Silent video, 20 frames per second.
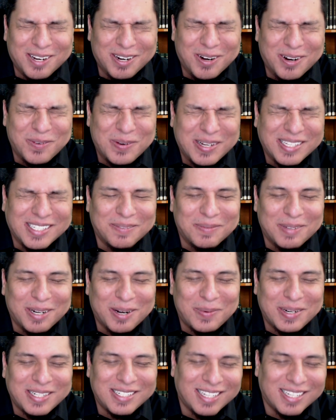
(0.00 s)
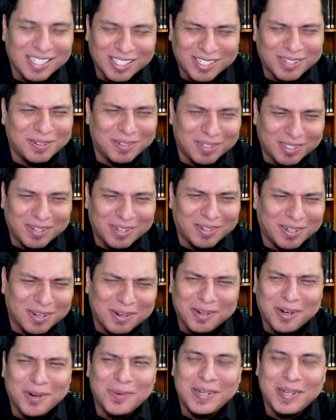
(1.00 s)
go read some little RG. Go, go,
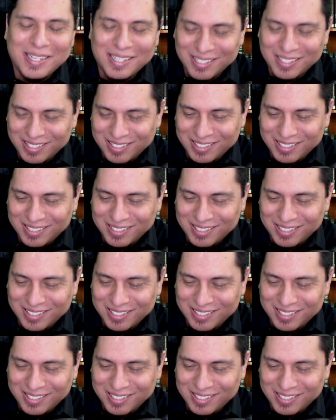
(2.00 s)
go, go read.